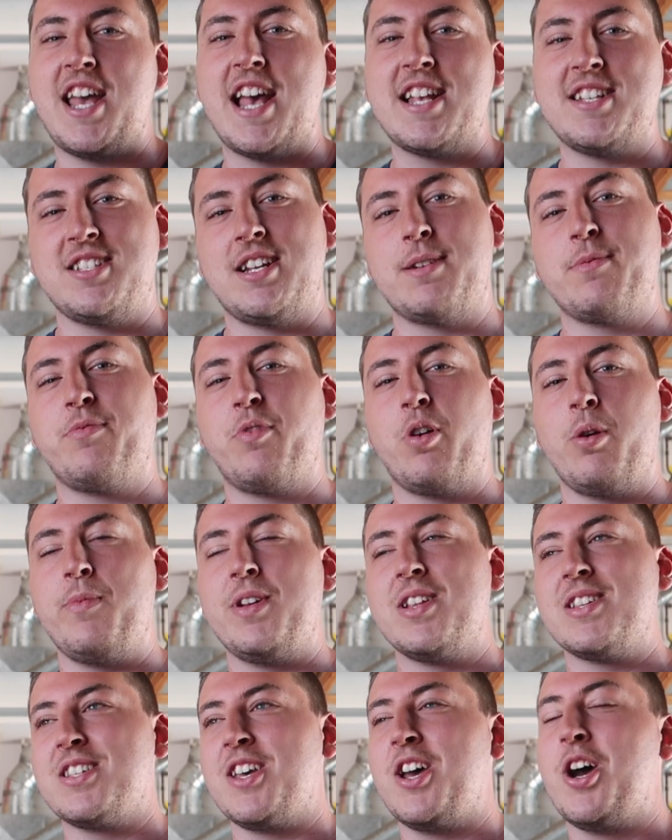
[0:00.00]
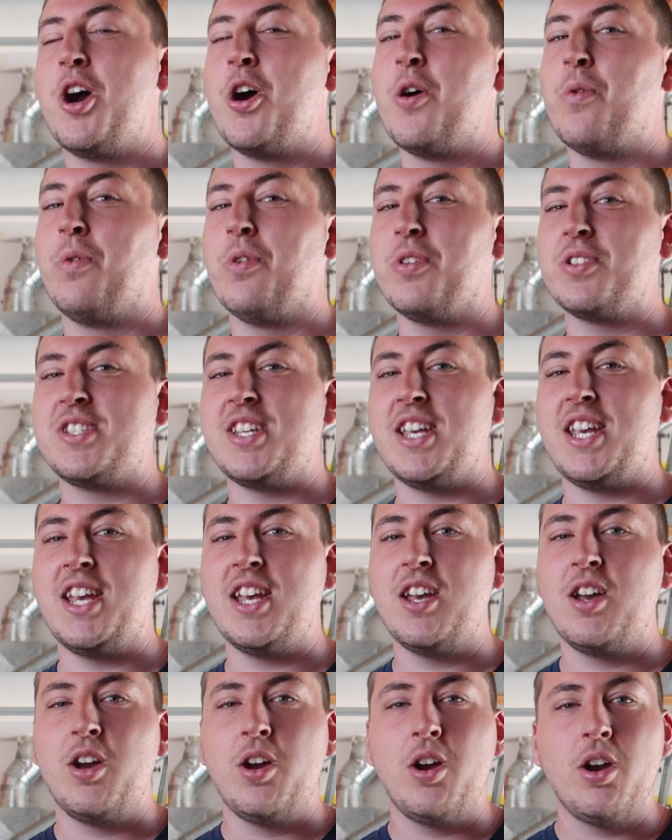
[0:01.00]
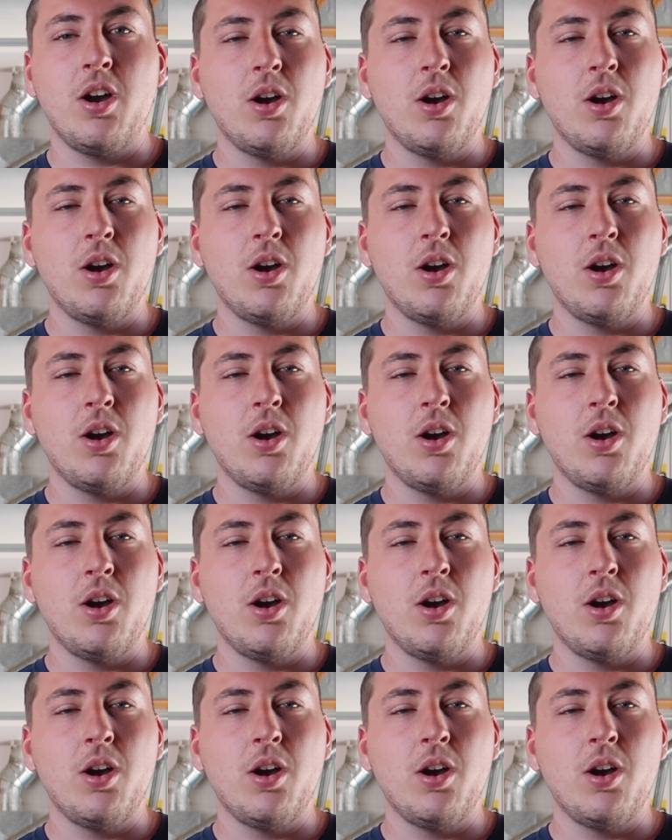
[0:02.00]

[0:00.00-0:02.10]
SSI Performance. We'll see.